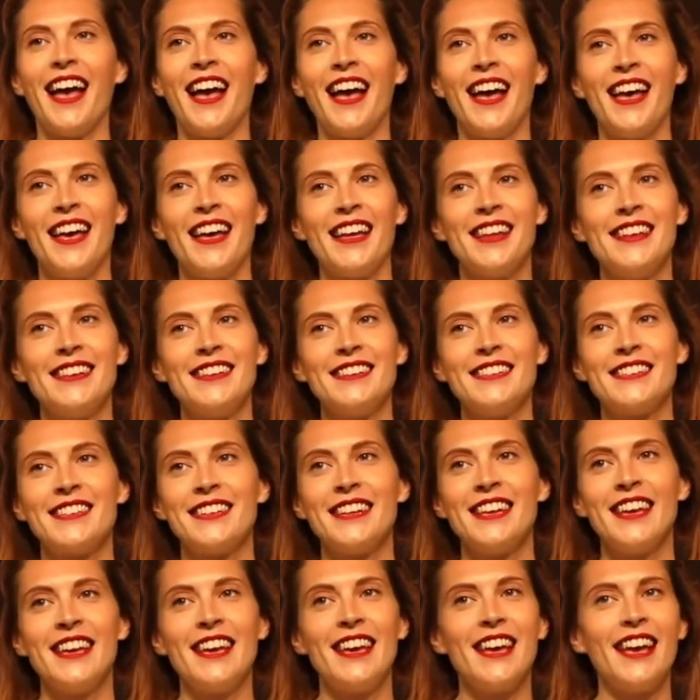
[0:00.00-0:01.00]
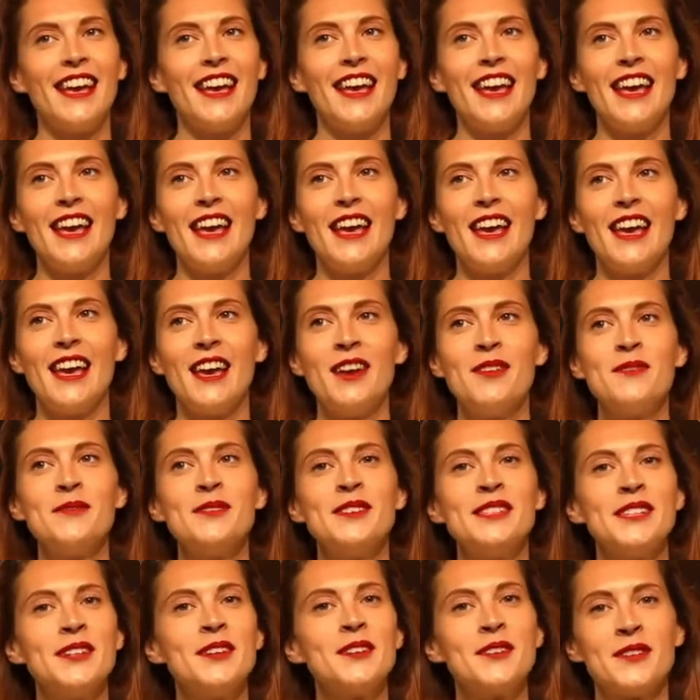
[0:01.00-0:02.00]
And it
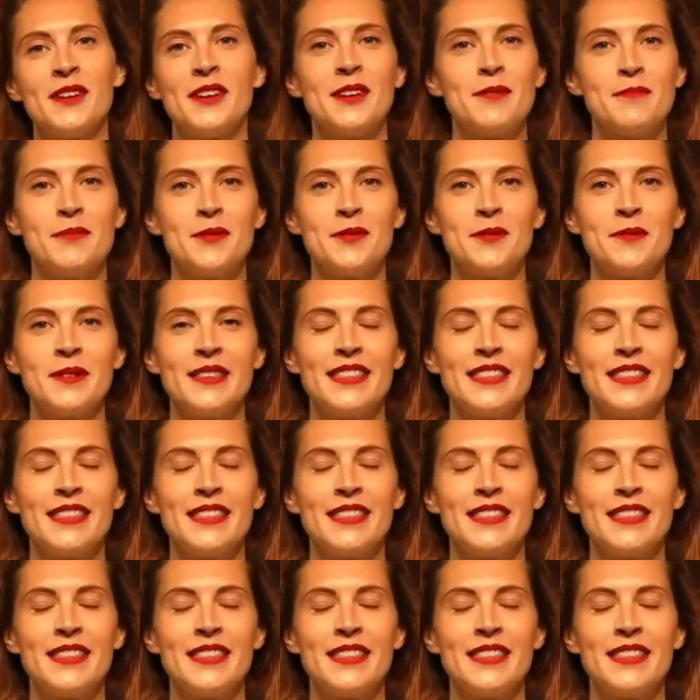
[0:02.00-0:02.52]
was incredible.